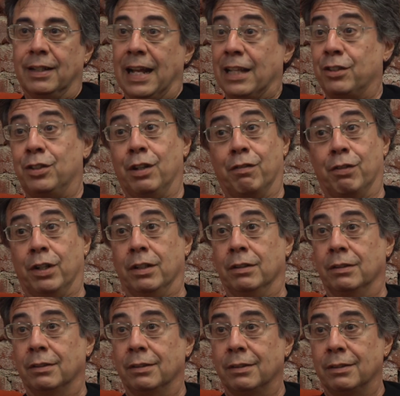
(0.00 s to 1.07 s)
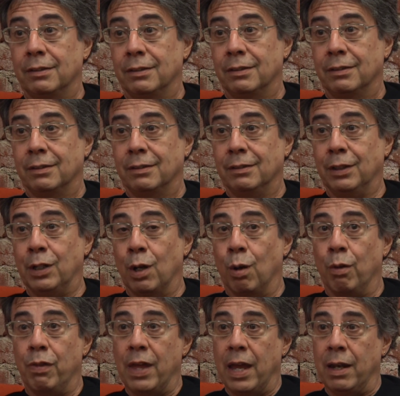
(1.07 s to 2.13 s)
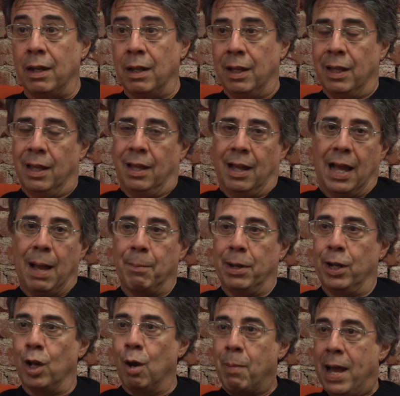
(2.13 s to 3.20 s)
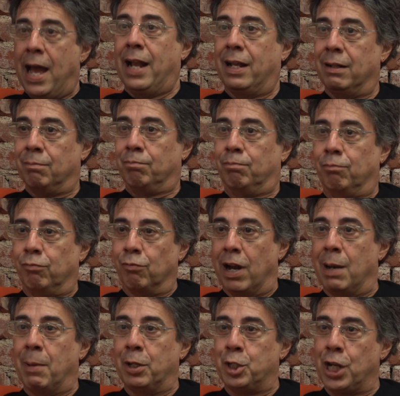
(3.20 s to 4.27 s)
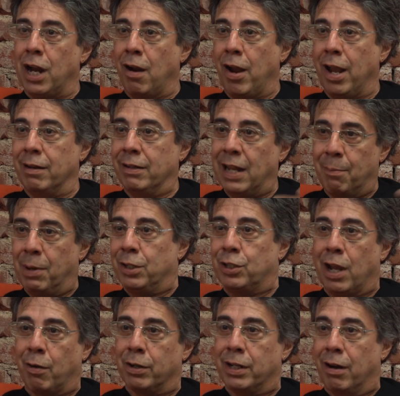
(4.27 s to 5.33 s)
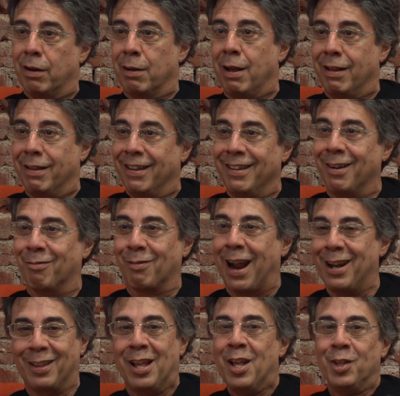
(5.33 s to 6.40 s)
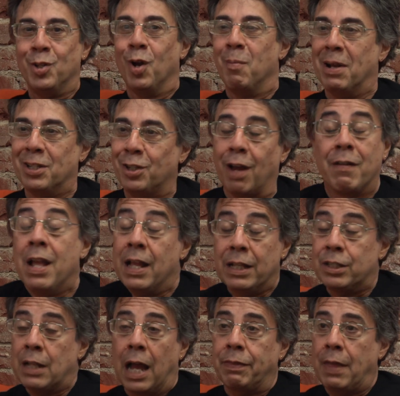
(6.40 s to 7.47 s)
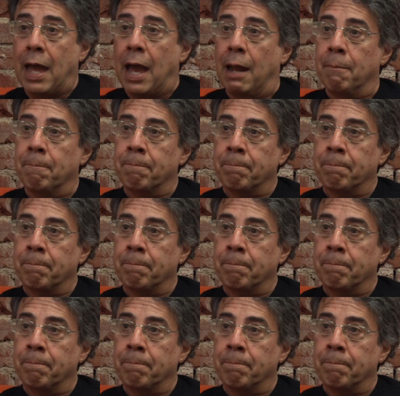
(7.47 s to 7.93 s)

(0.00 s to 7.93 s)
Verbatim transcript: That's different, you know, than I'm going to go back and ride on my chariot and get my secretary to you know, ride, do all my stuff. It's not that.